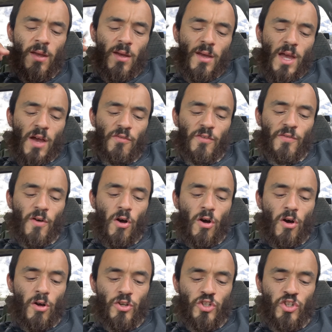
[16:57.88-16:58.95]
half of
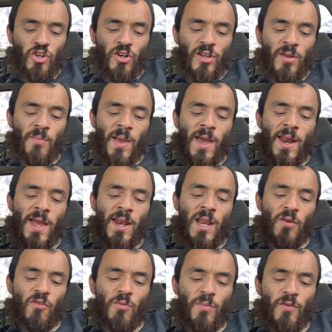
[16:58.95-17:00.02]
awe. Surely man had
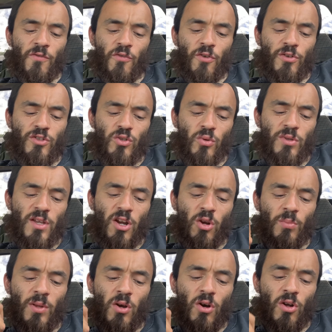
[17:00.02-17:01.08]
never before so
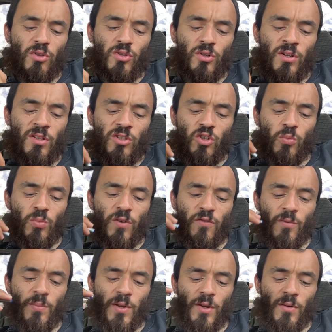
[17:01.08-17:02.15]
terribly altered in so brief a
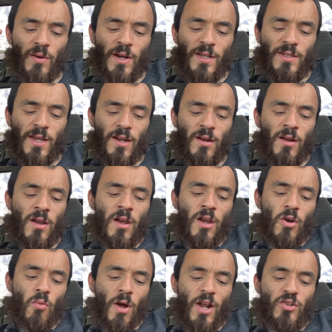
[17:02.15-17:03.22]
period as had
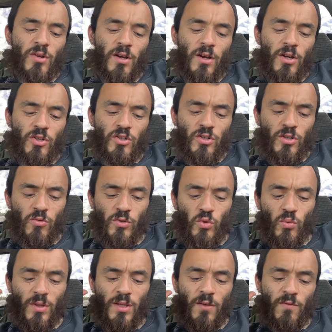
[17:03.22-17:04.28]
Roderick Usher. It was
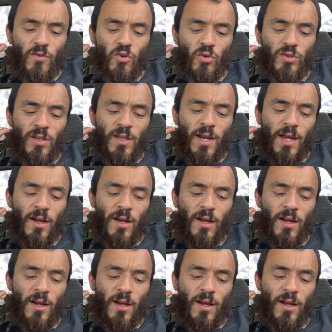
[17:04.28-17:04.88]
with difficulty that I